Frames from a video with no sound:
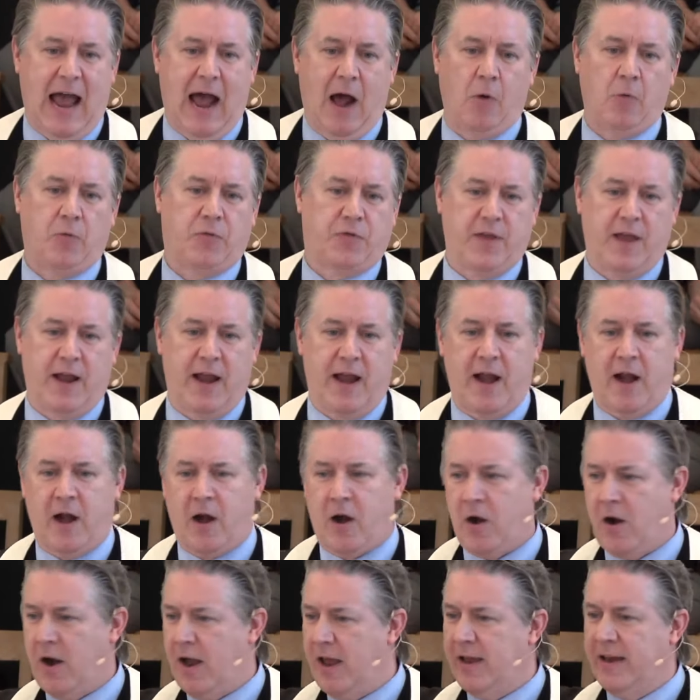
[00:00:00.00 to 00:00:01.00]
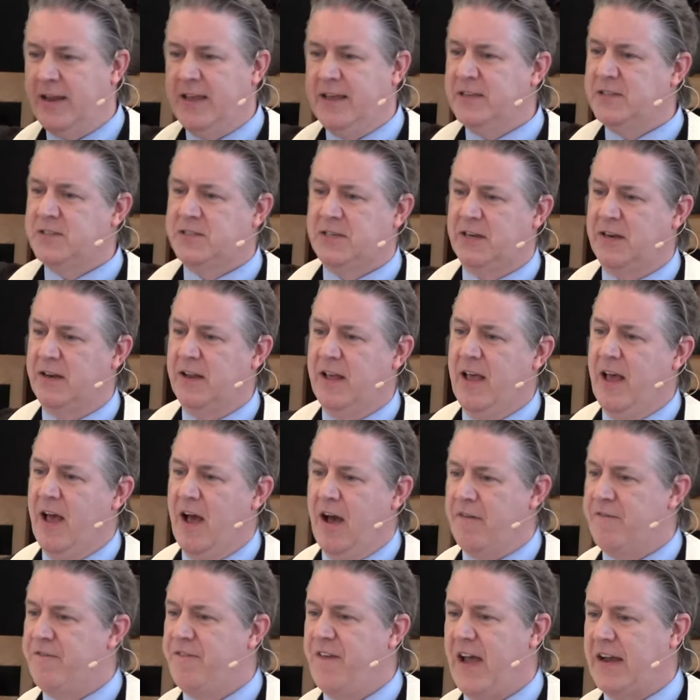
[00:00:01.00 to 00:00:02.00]
out there and isn't
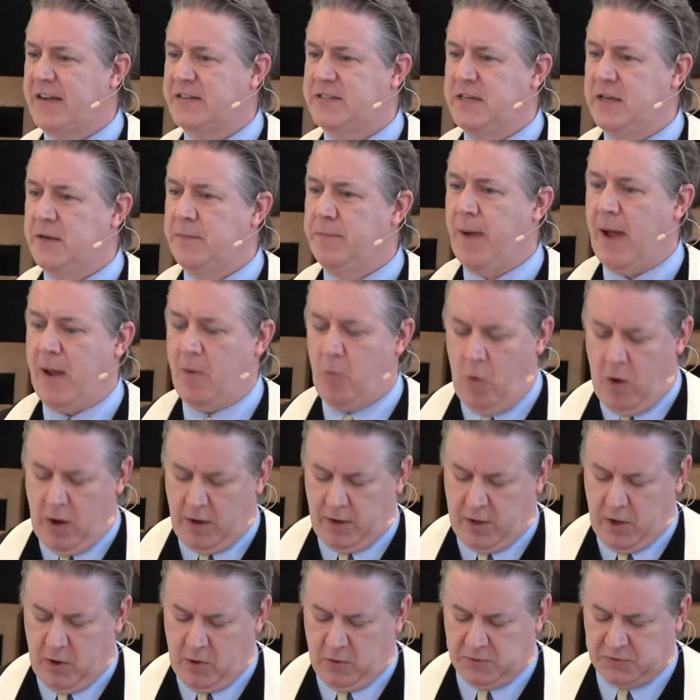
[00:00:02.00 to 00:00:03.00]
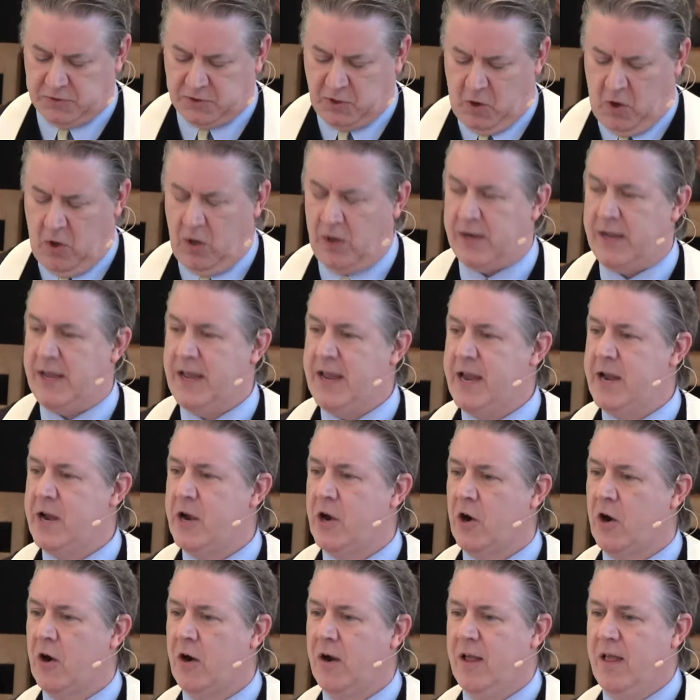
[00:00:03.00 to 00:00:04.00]
affected by what goes on
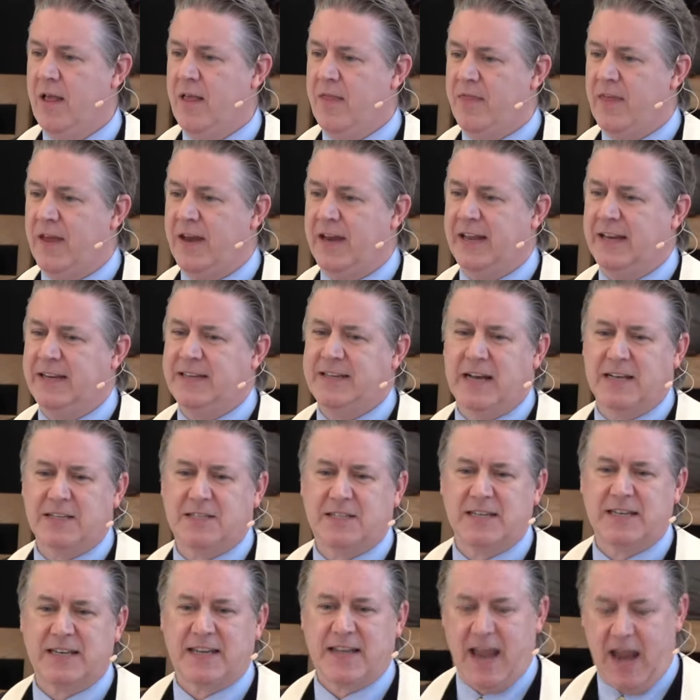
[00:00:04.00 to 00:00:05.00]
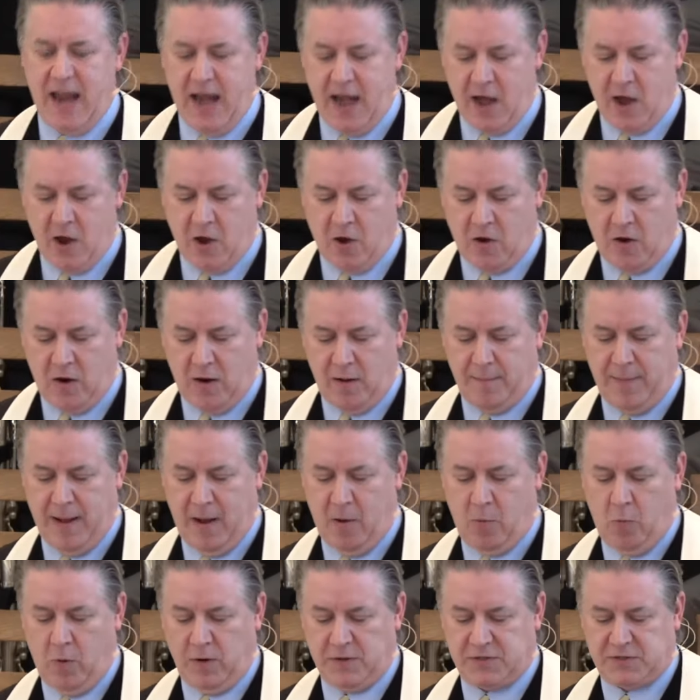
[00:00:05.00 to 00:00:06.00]
here, that he doesn't care
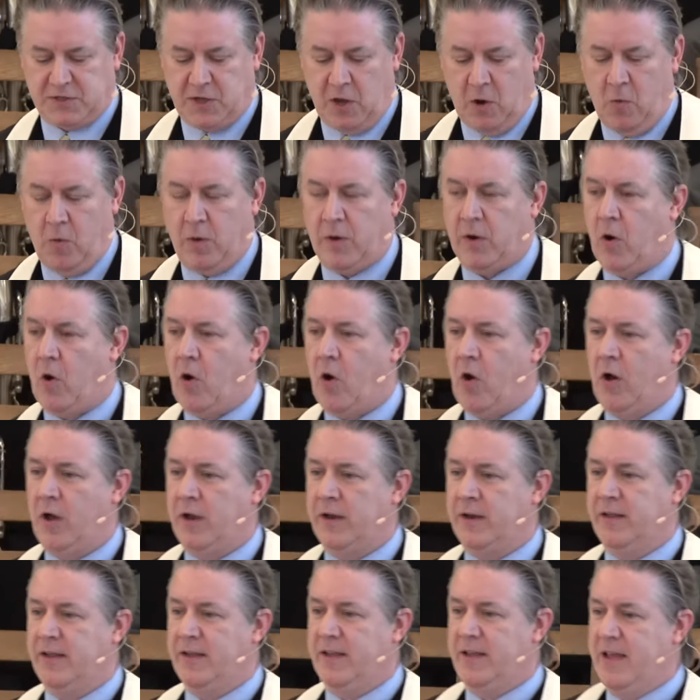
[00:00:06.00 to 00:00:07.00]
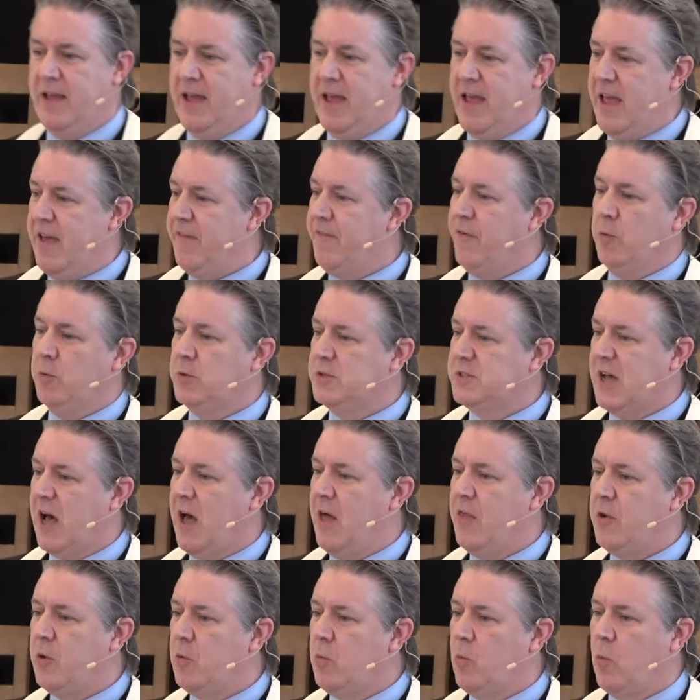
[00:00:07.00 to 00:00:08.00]
about what's going on. If it was
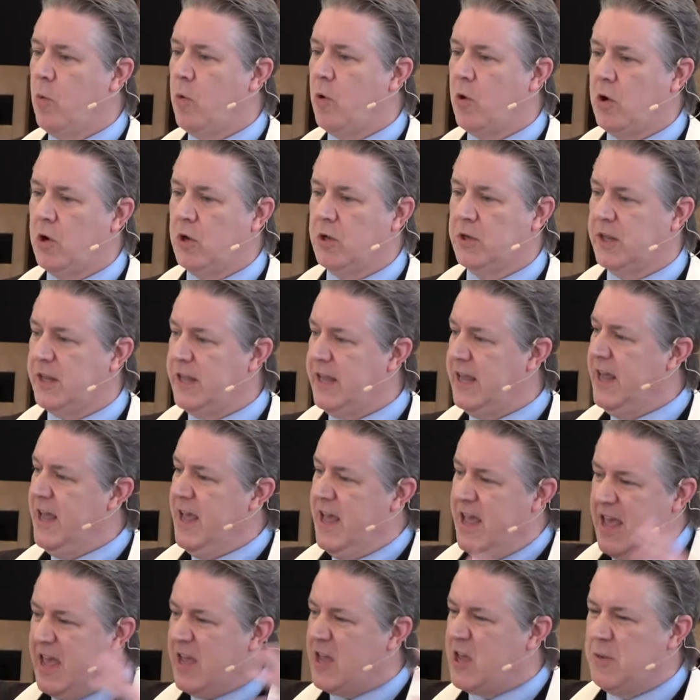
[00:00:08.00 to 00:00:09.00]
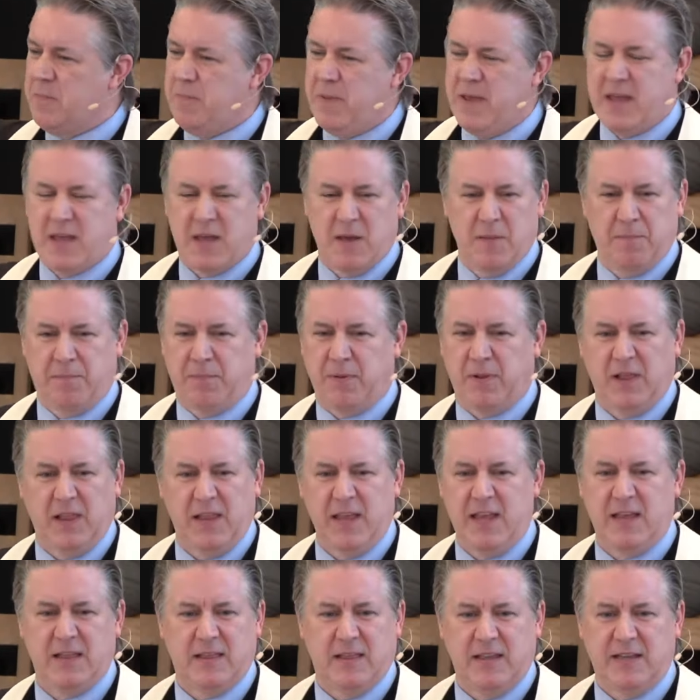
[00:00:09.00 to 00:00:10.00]
otherworldly, it could be
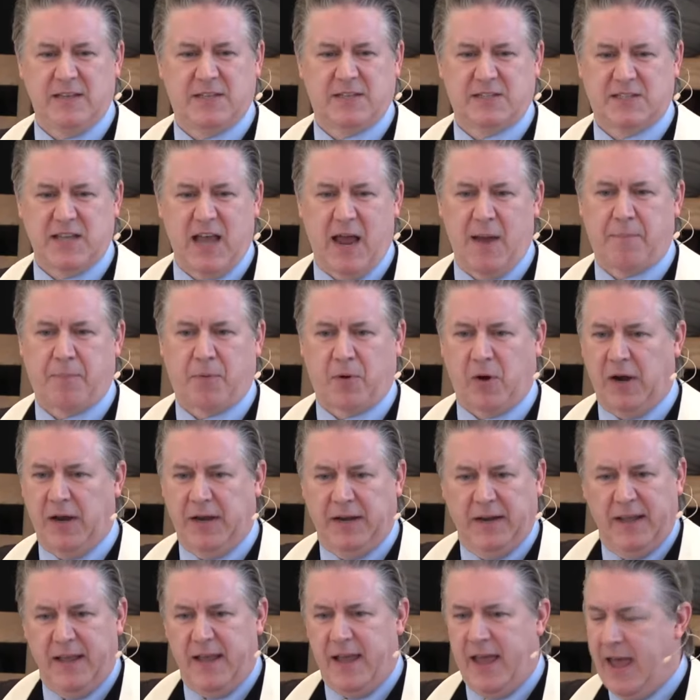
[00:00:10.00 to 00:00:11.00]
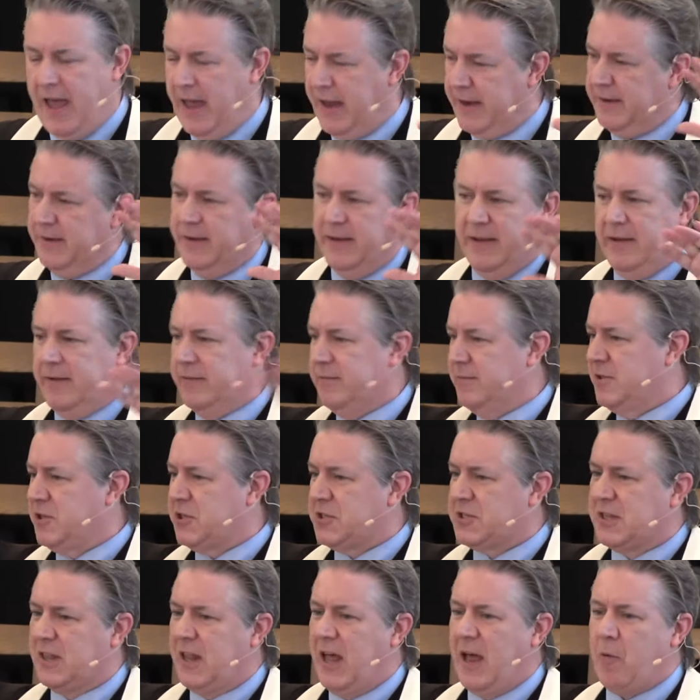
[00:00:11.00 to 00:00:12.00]
completely separate and
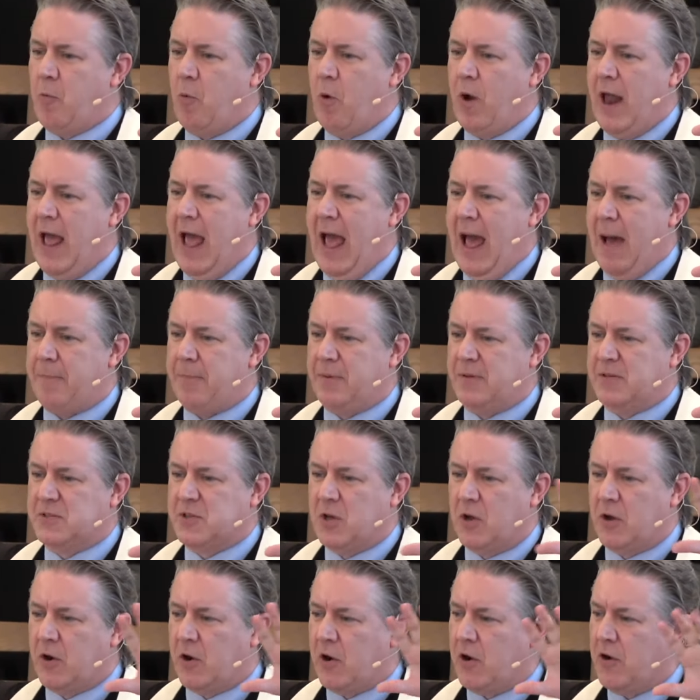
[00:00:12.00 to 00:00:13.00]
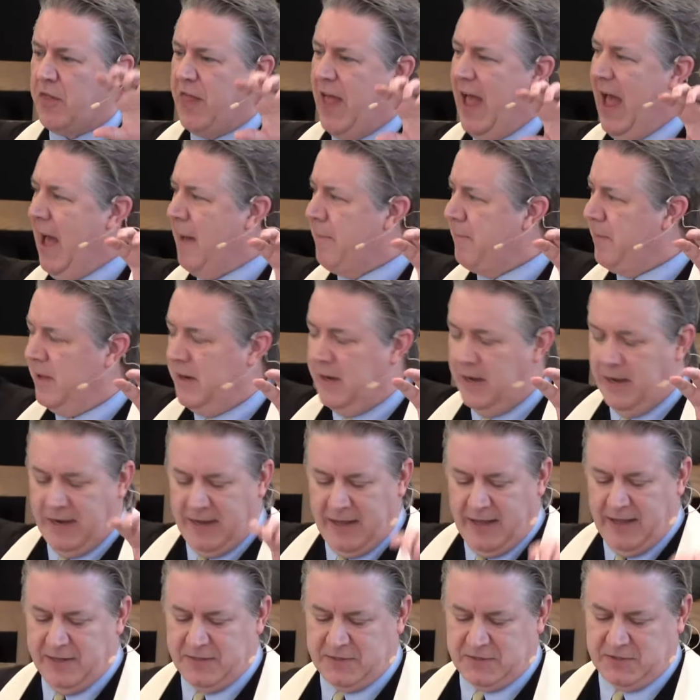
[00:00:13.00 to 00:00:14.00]
just let what happens on earth happen and
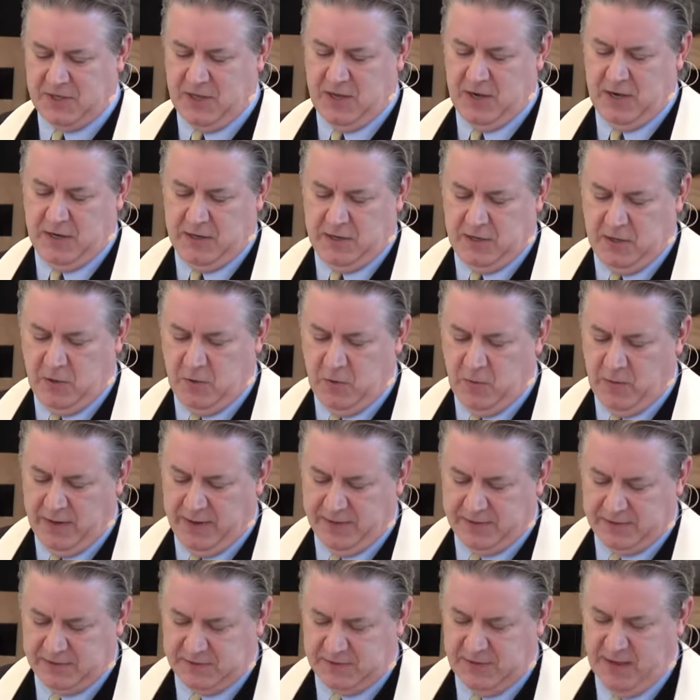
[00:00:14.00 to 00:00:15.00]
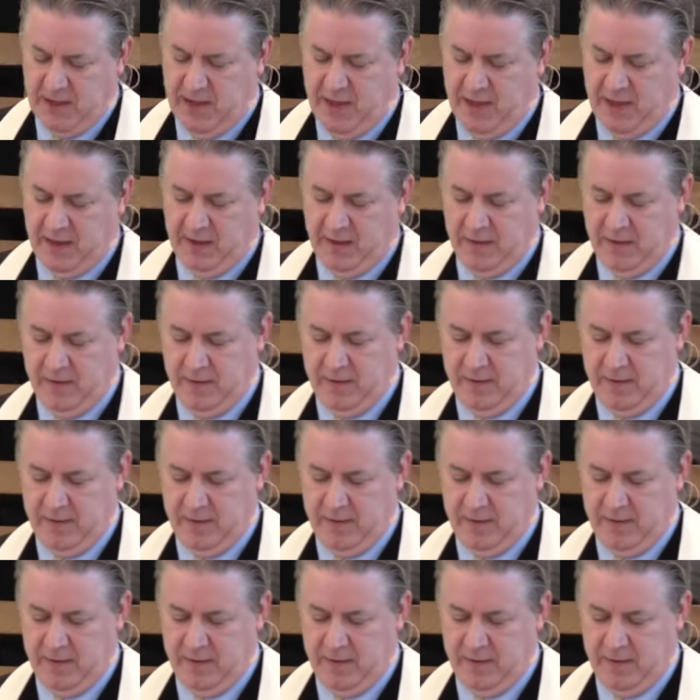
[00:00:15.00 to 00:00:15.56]
it's going to do its thing.